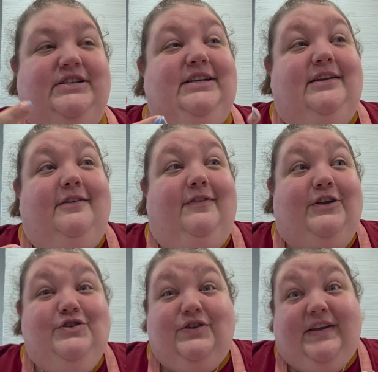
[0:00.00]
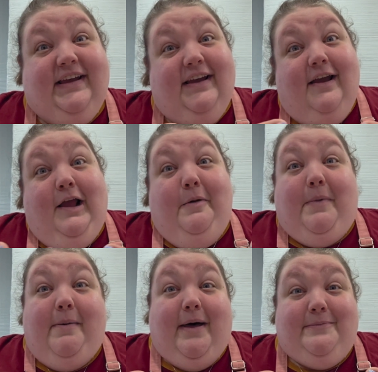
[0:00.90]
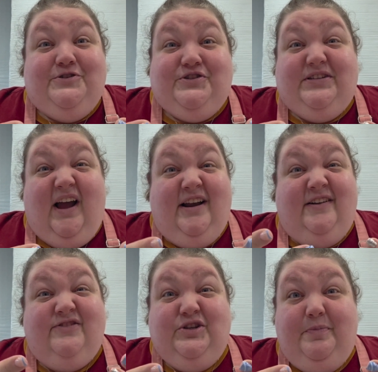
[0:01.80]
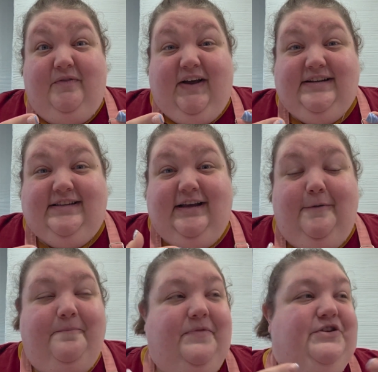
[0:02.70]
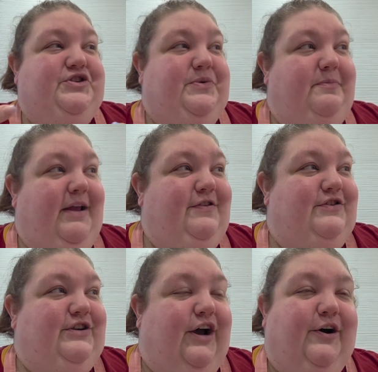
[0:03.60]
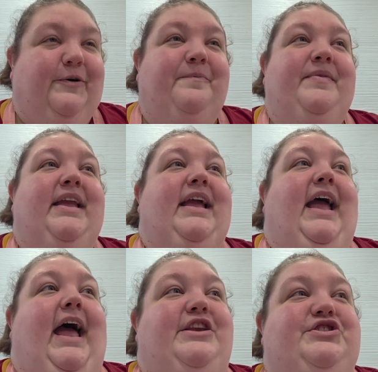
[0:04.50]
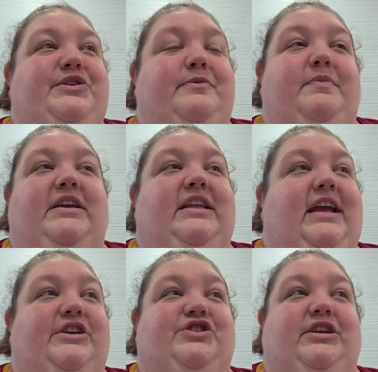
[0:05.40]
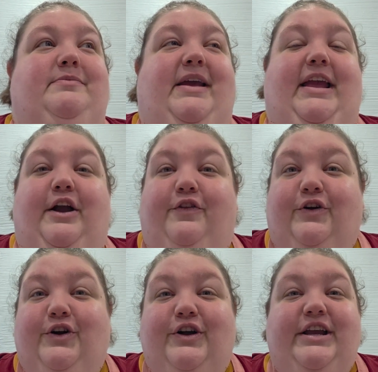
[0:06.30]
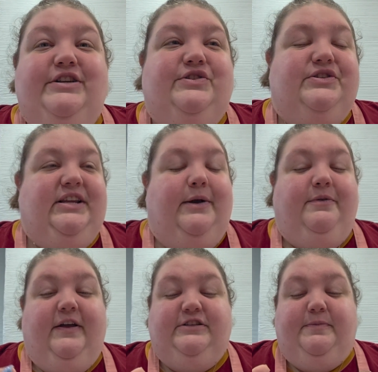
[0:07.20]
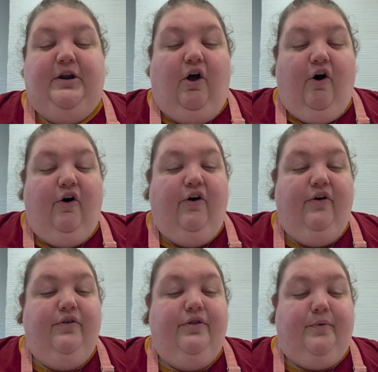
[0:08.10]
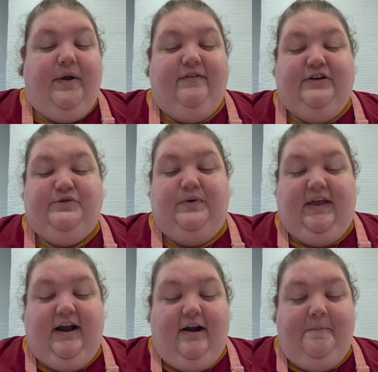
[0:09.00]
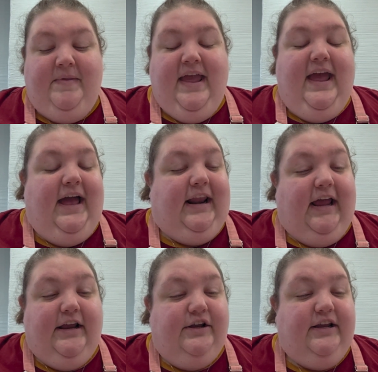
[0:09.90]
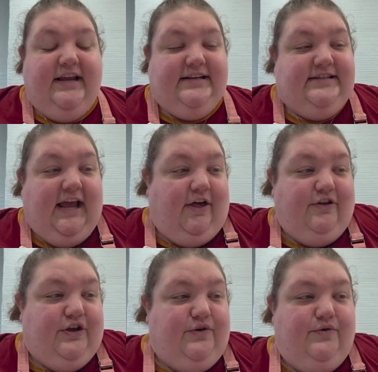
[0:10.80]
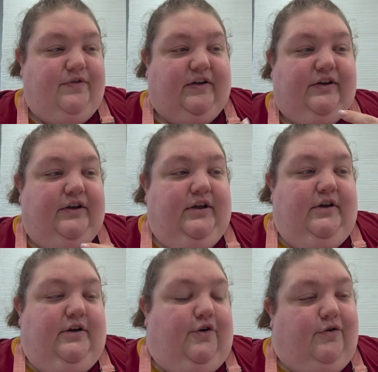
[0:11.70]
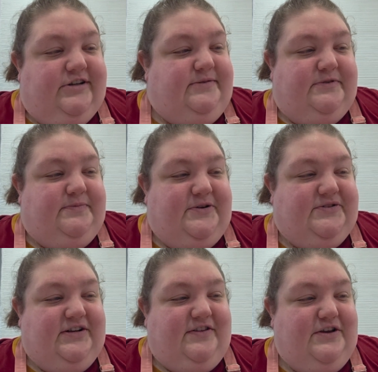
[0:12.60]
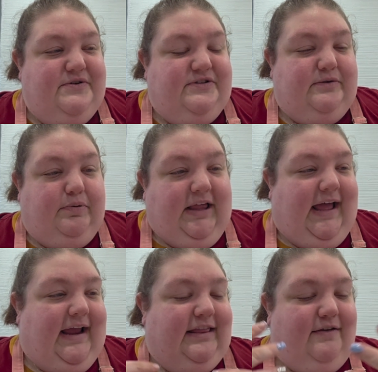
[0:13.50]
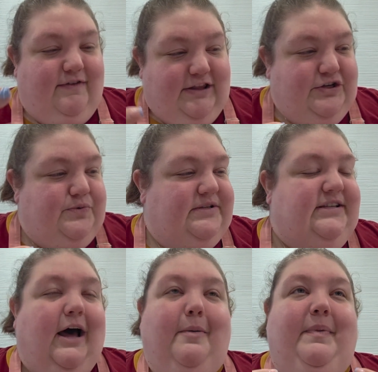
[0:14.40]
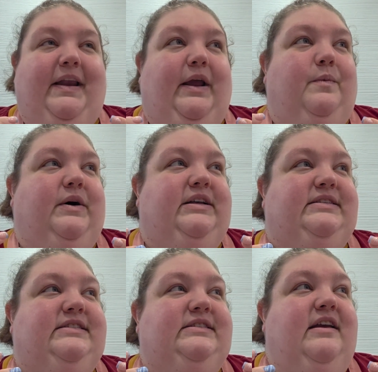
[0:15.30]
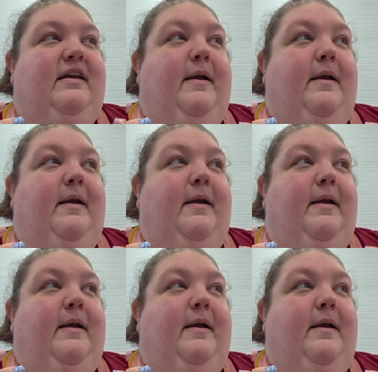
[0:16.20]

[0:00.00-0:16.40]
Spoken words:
until eventually my mom was just kind of supervising. She would make the dough. And she would be in the kitchen making other cookies or sitting with us, but all 3 of us were there. And I can tell you the Christmas music that used to play and the village was up and it was